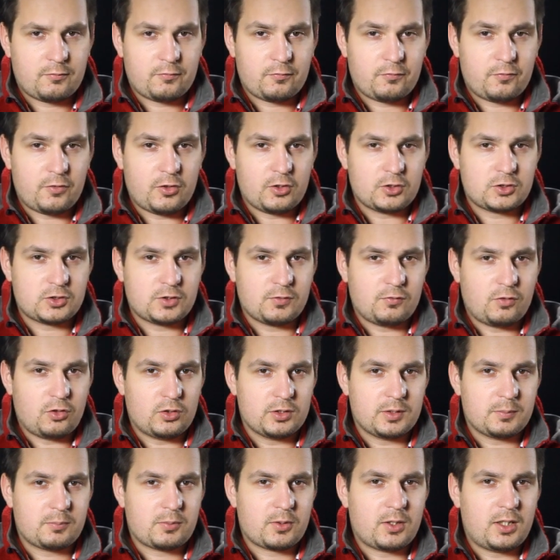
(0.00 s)
First of all,
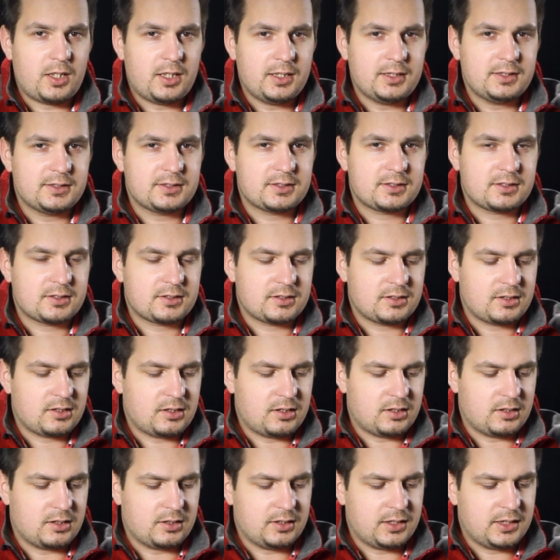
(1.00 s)
the price.
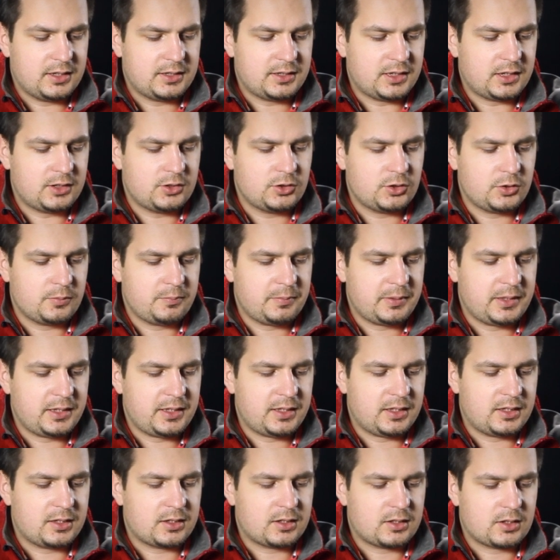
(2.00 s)
They tend to
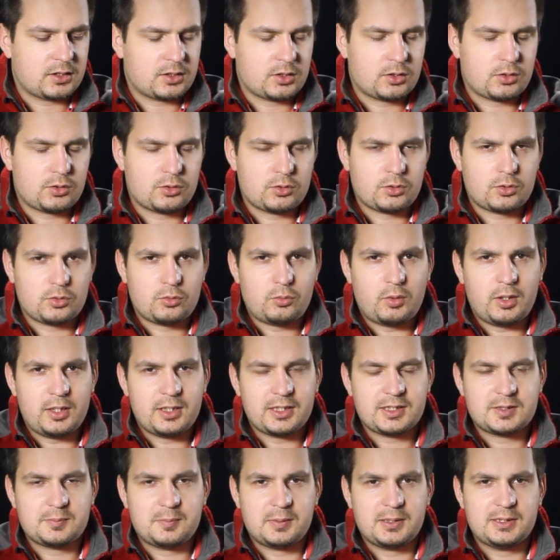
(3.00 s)
be quite
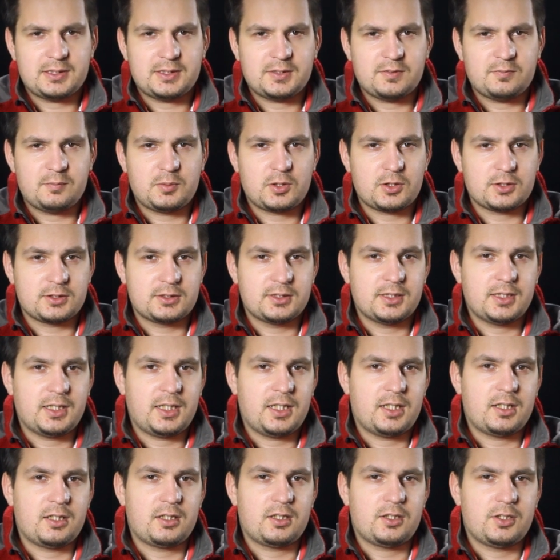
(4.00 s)
expensive because
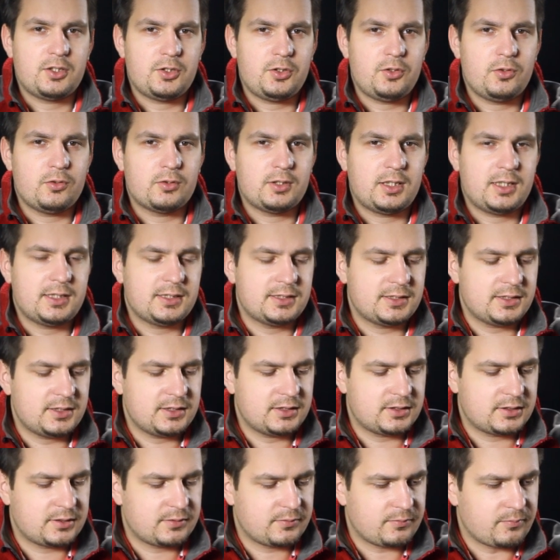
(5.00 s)
they're new
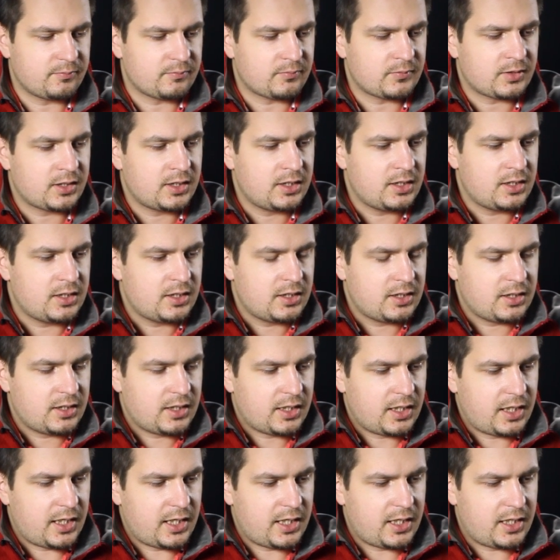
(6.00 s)
lenses,
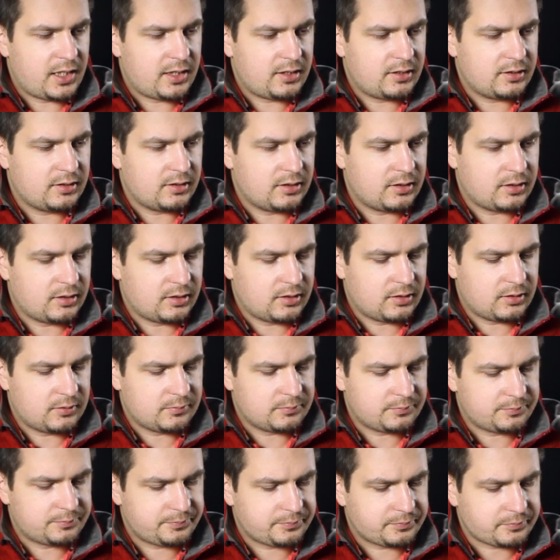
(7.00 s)
and
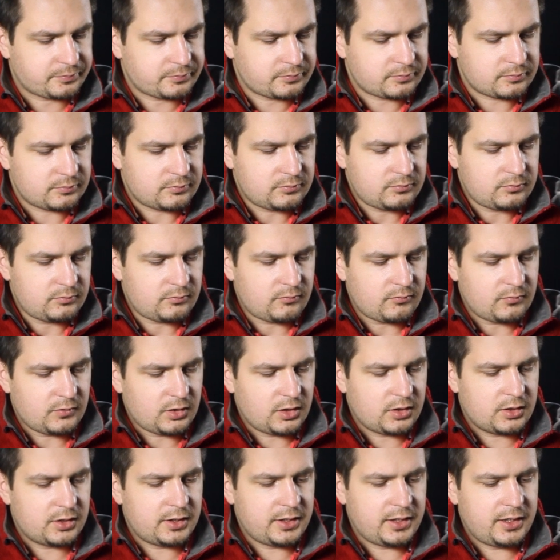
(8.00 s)

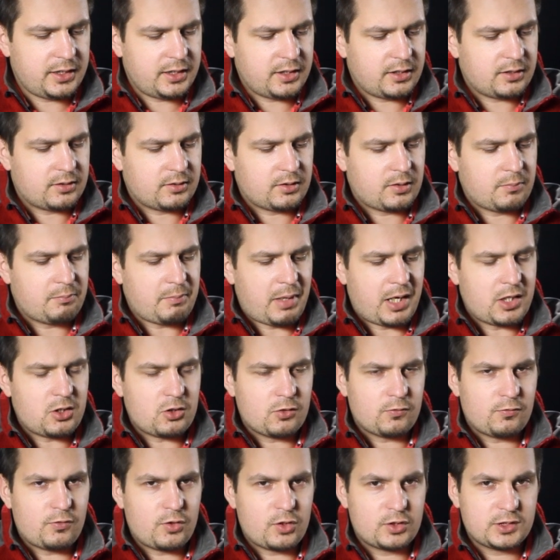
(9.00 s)
the
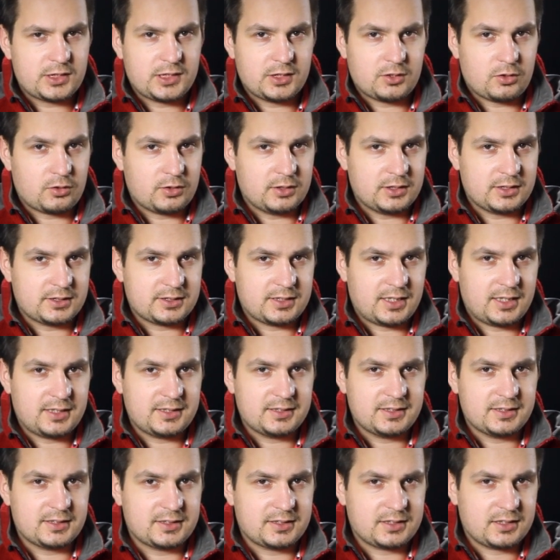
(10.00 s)
manual focusing on these
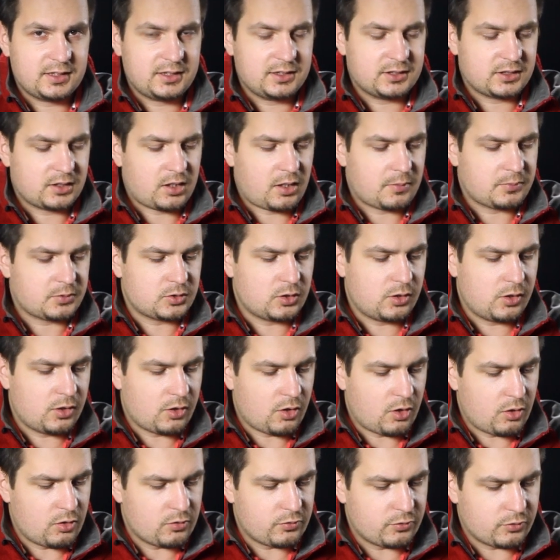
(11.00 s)
lenses is absolutely
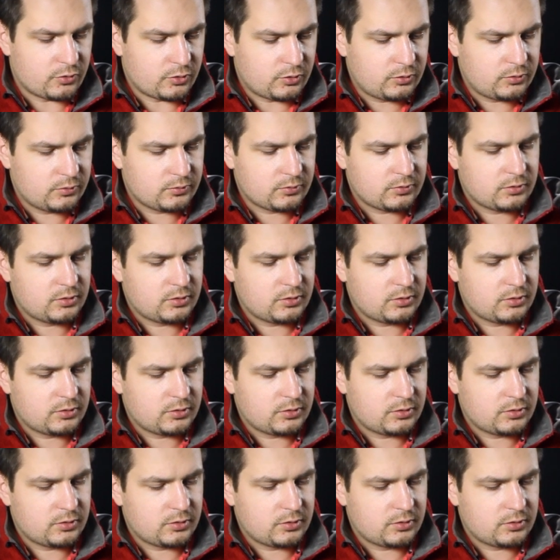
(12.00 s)
awful